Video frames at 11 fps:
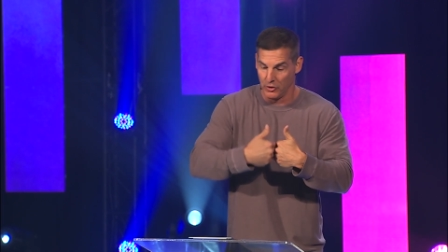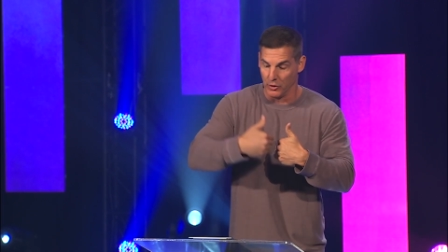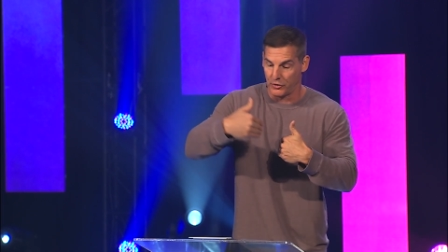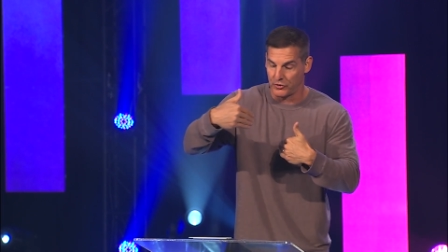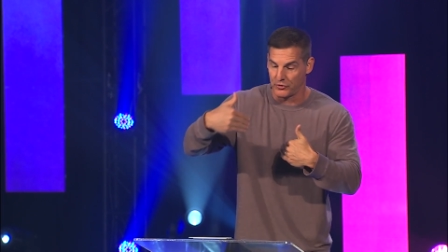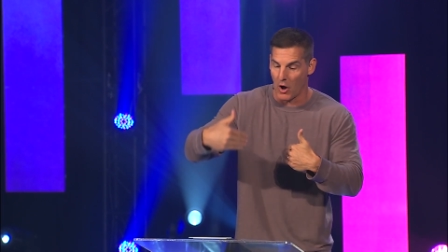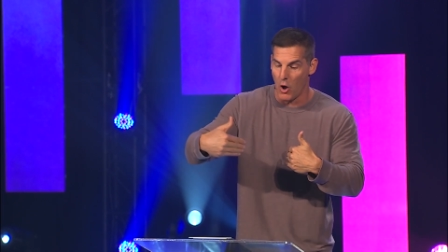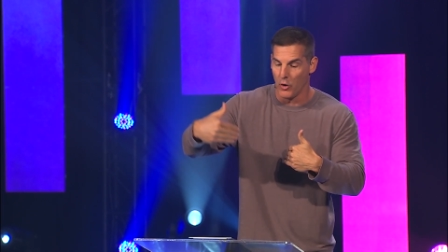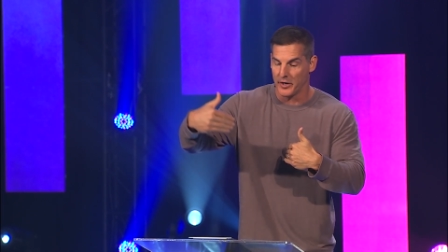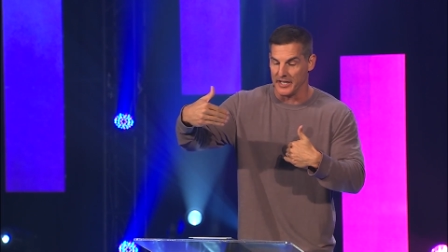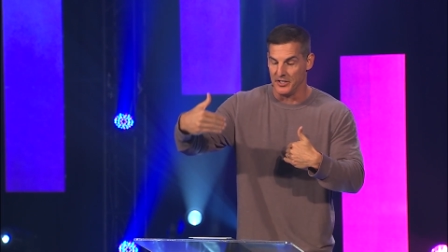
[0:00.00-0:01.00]
your
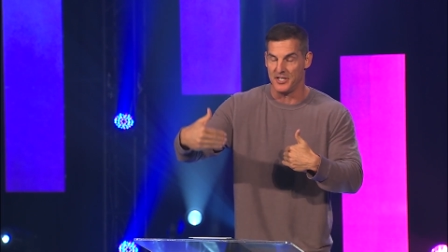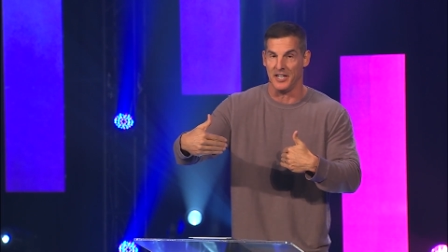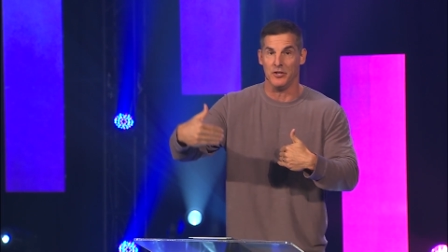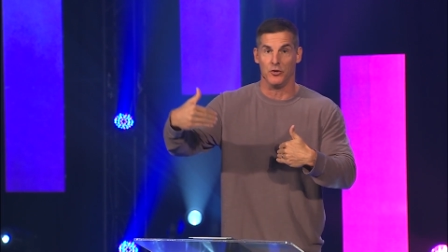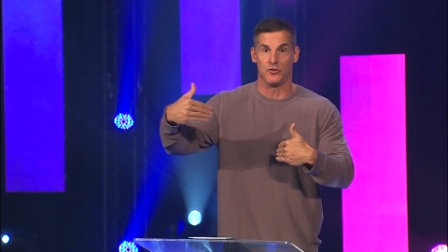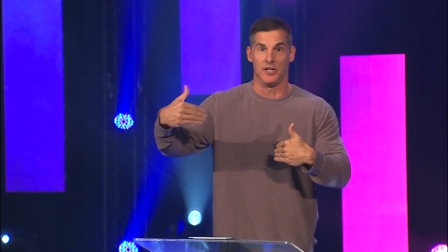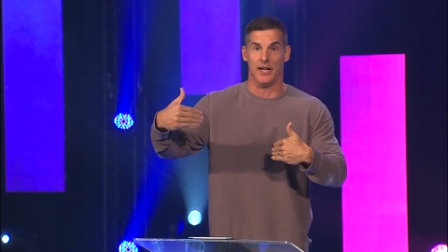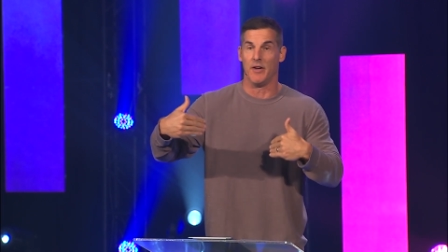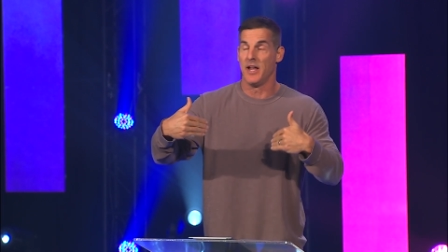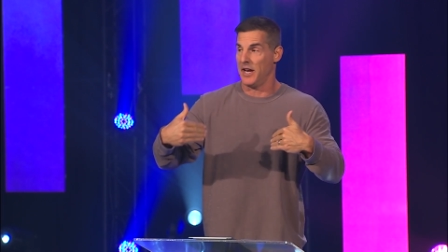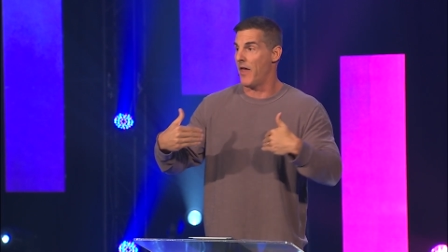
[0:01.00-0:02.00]
soul continues to
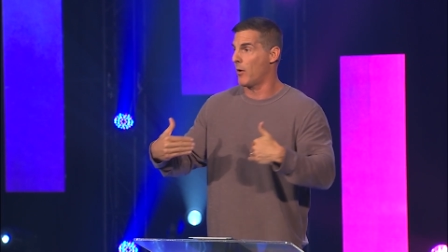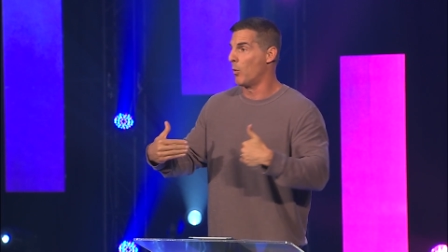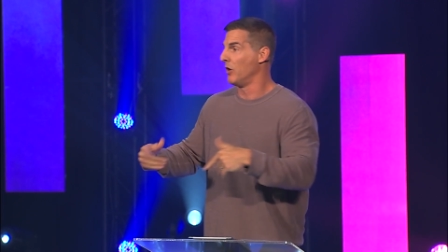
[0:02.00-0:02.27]
live. In other